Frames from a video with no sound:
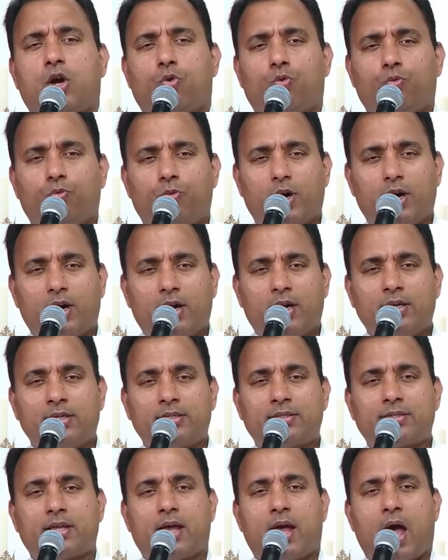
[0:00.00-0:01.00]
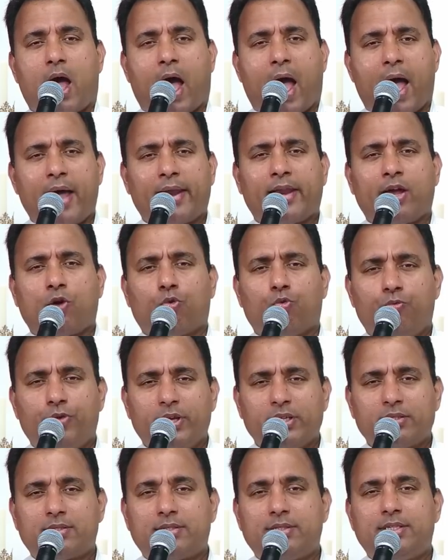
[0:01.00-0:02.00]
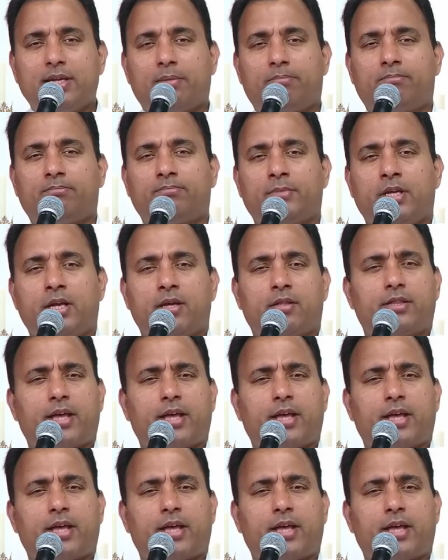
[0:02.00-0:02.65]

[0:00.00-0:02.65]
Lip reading: words and a wisdom